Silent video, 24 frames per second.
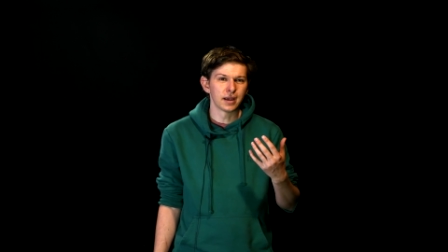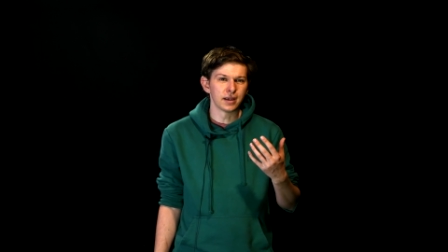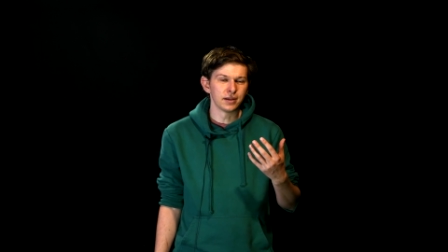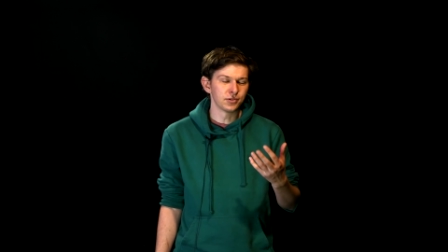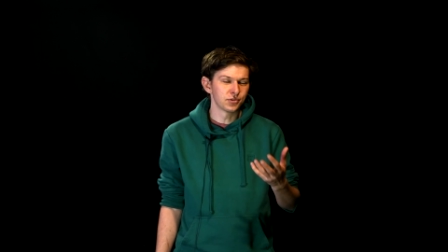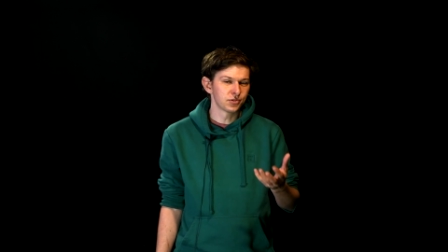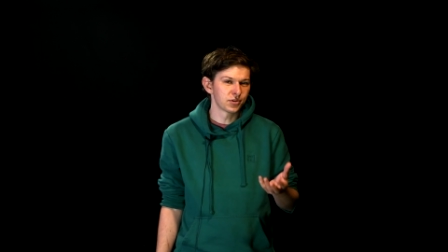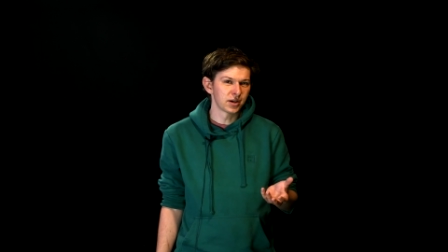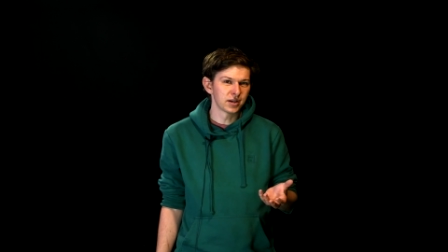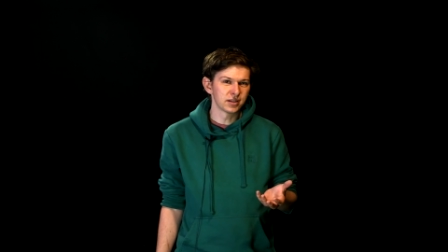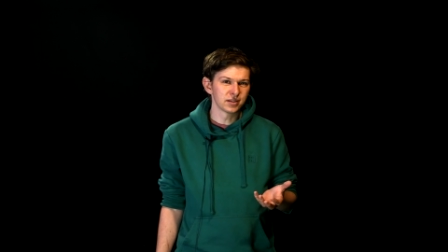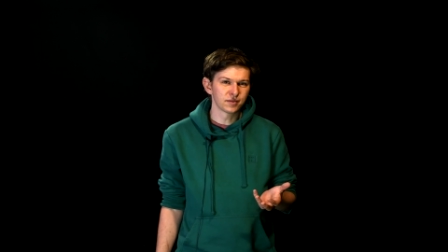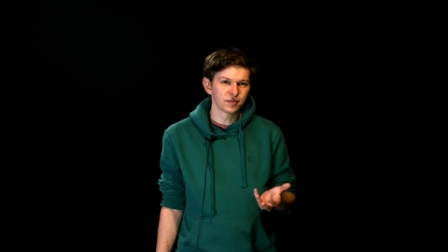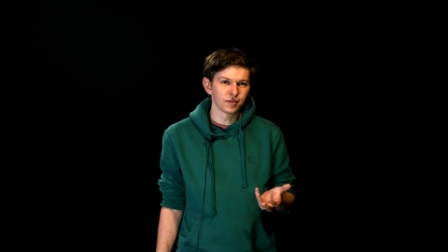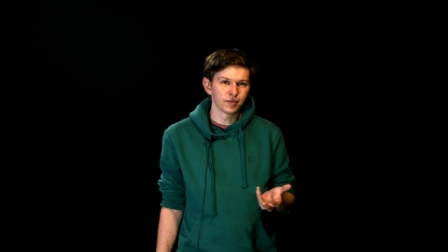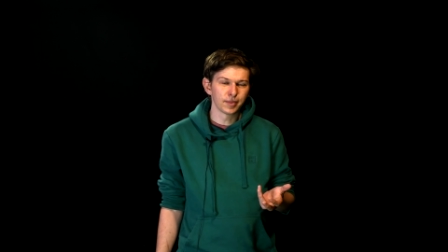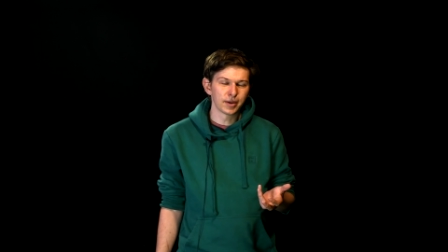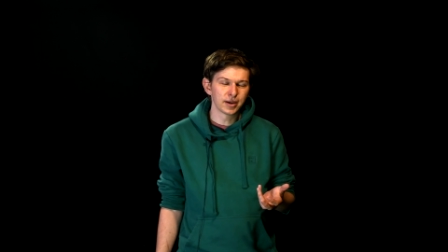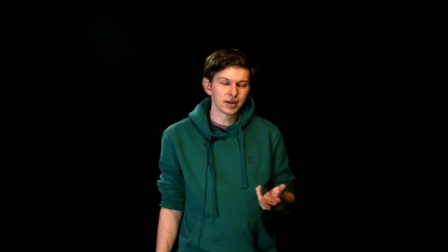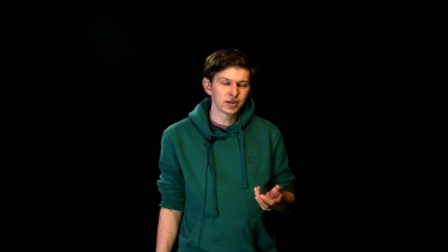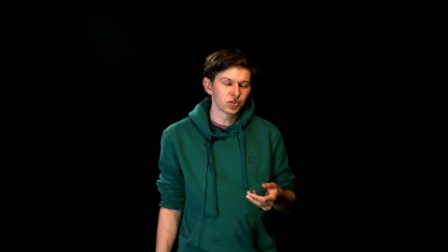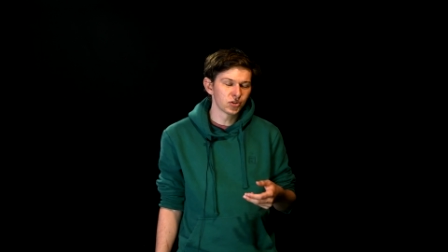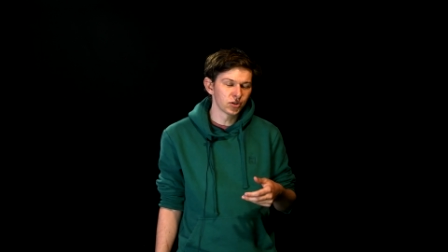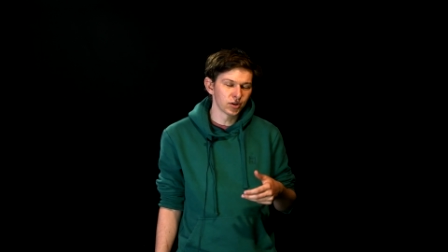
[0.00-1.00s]
and
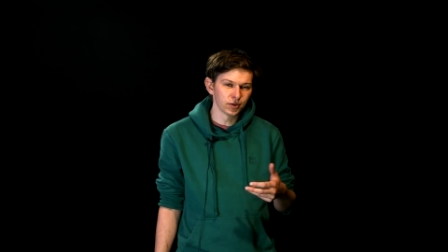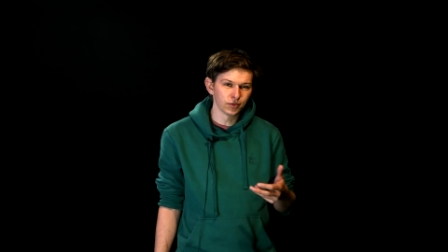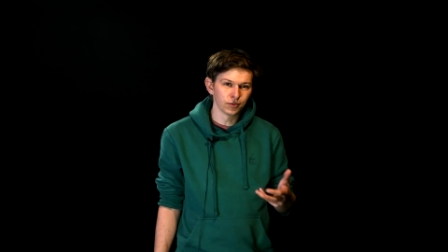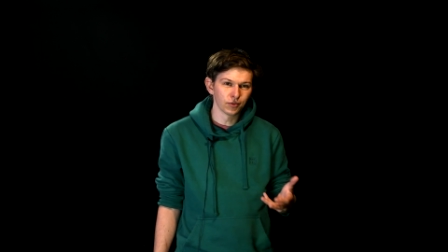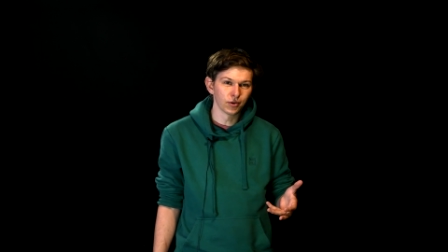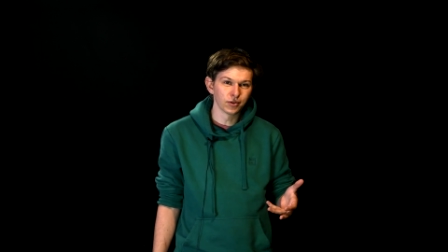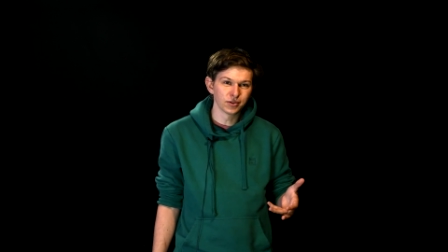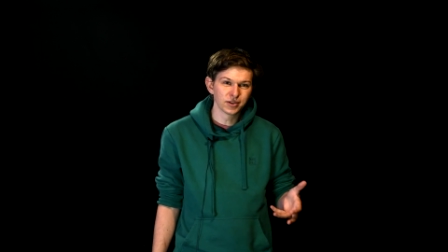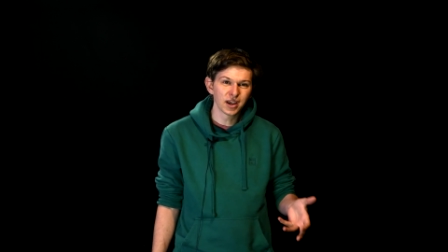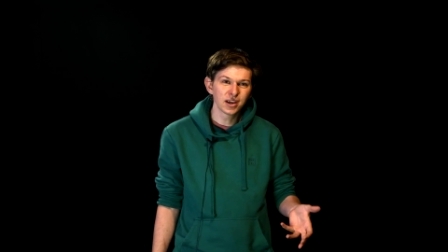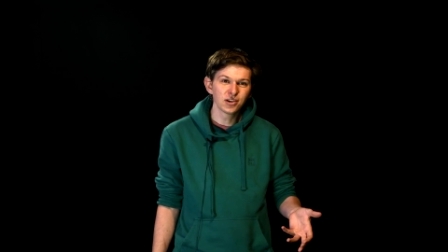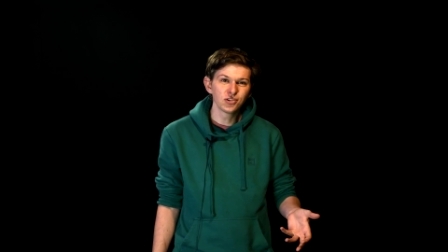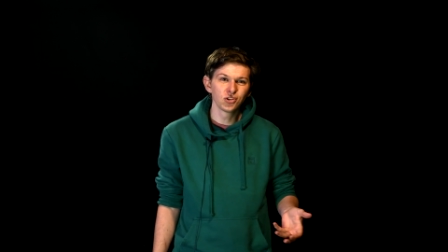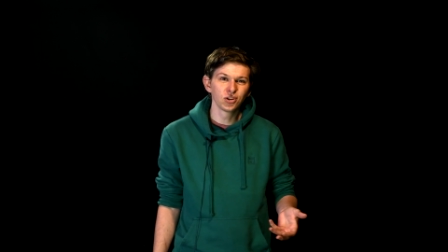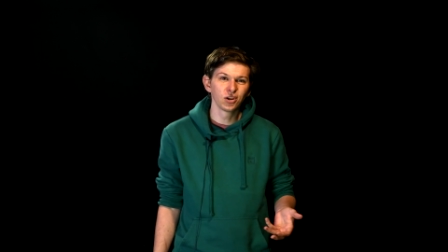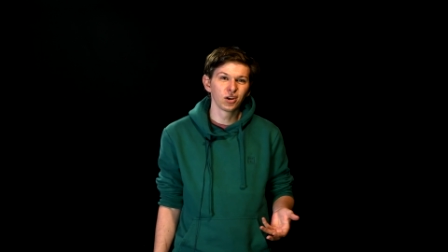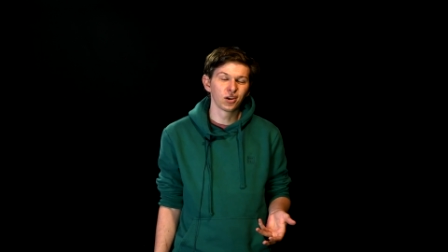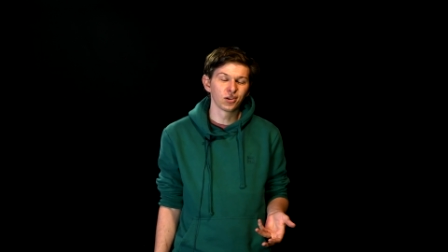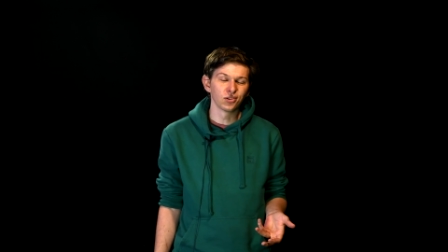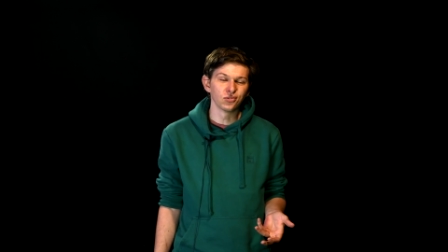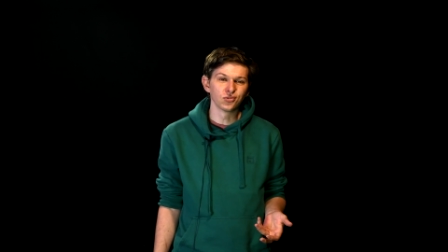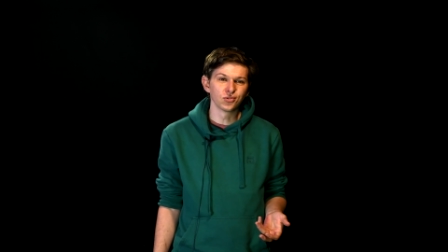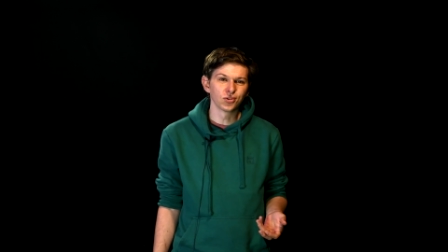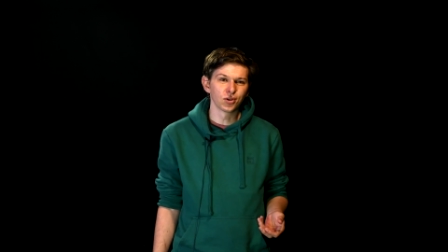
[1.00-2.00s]
transformation and rotation
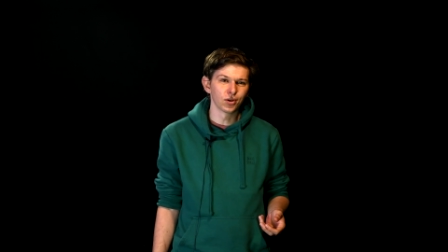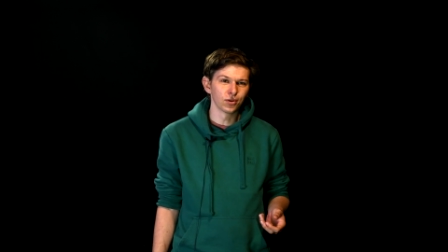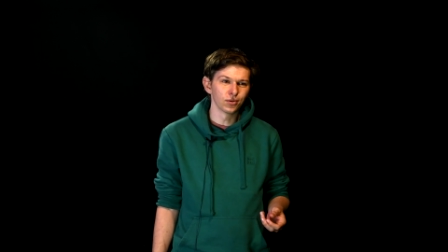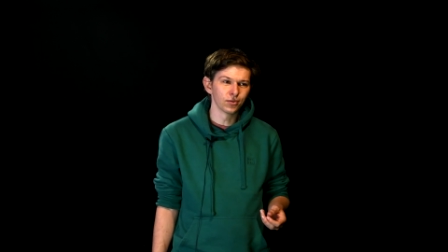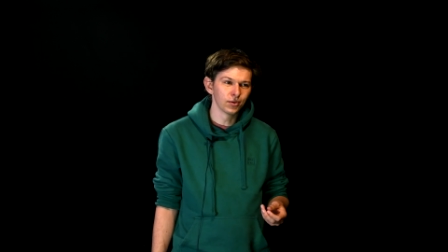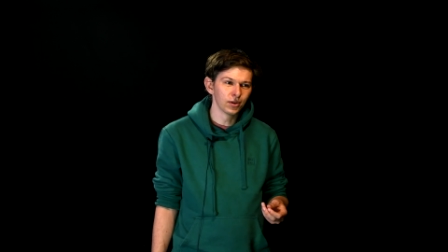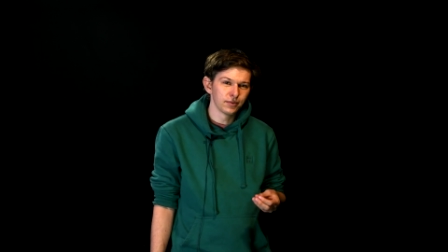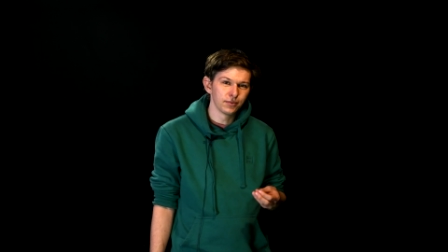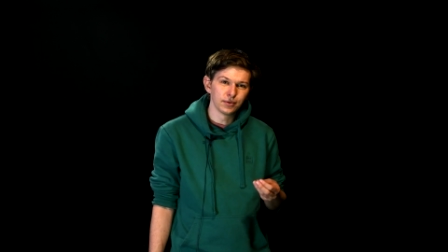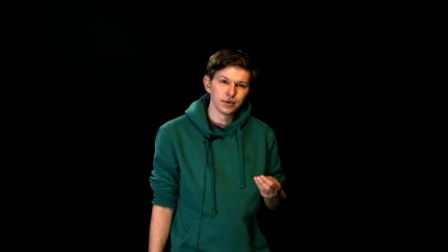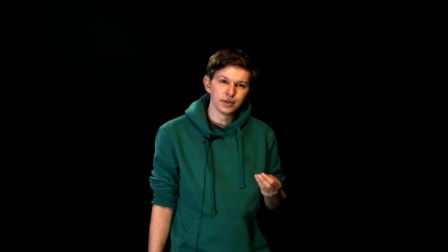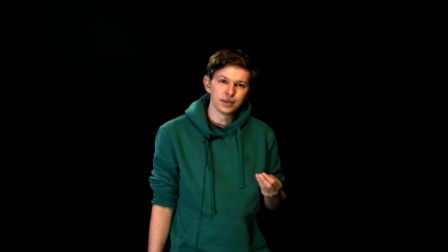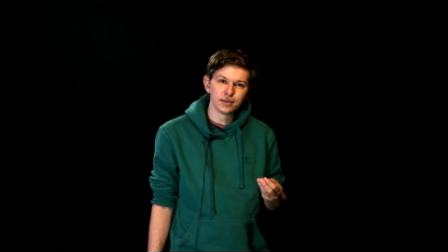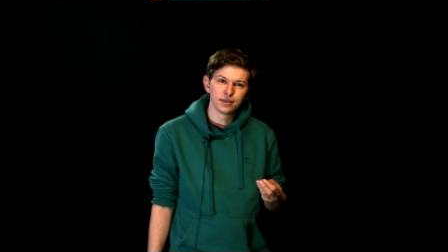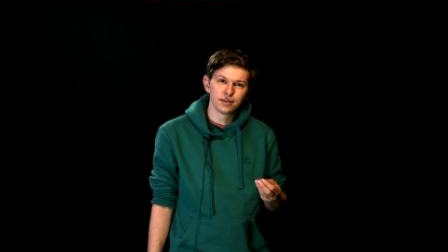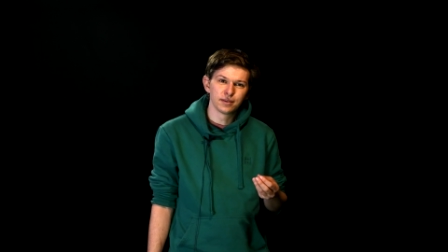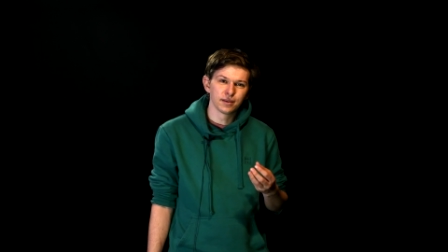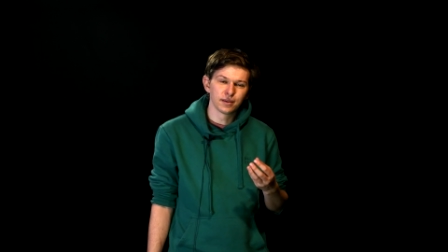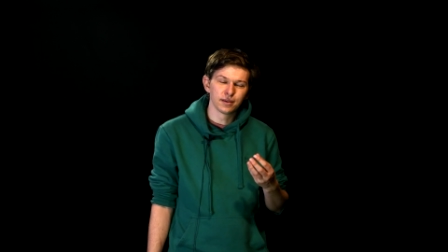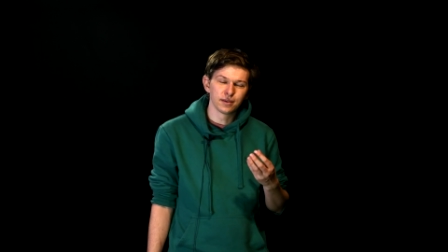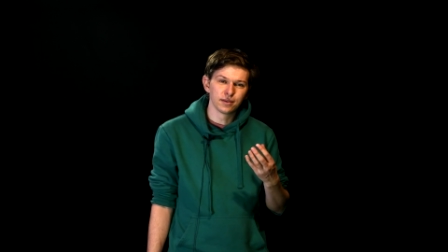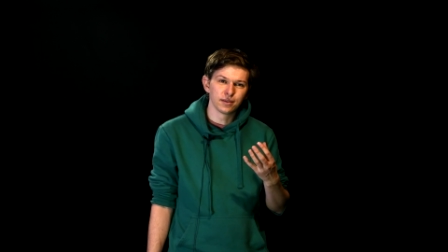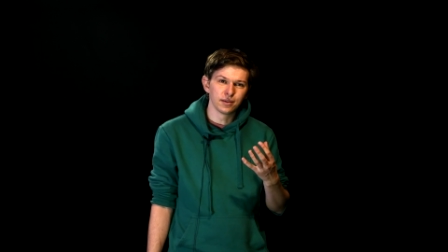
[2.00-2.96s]
control with